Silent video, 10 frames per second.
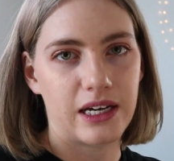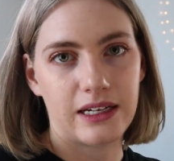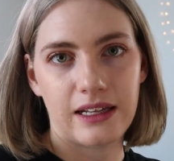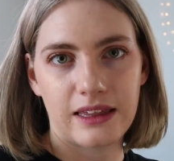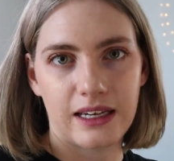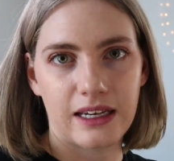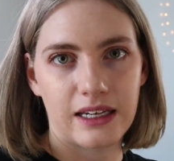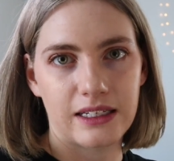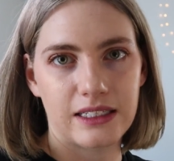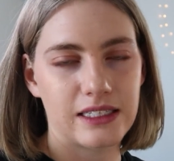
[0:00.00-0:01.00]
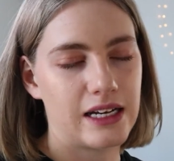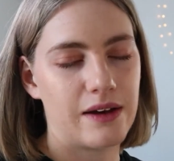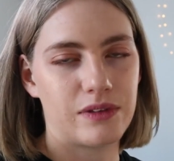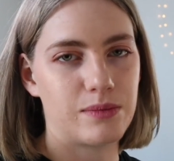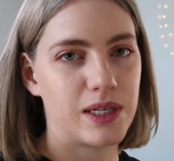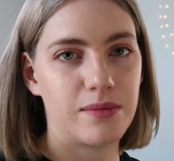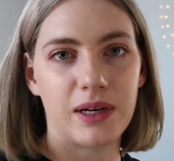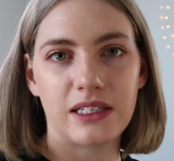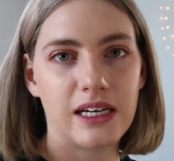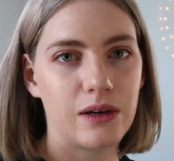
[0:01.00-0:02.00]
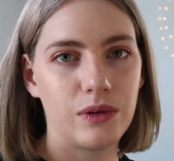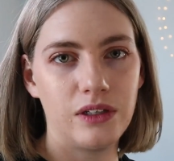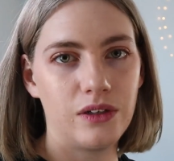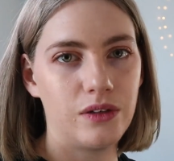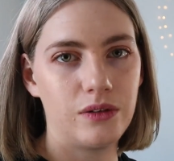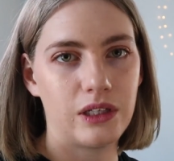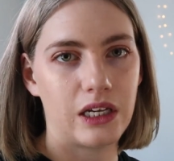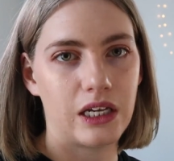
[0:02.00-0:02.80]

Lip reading: anything, it doesn't have to be about Taekwondo,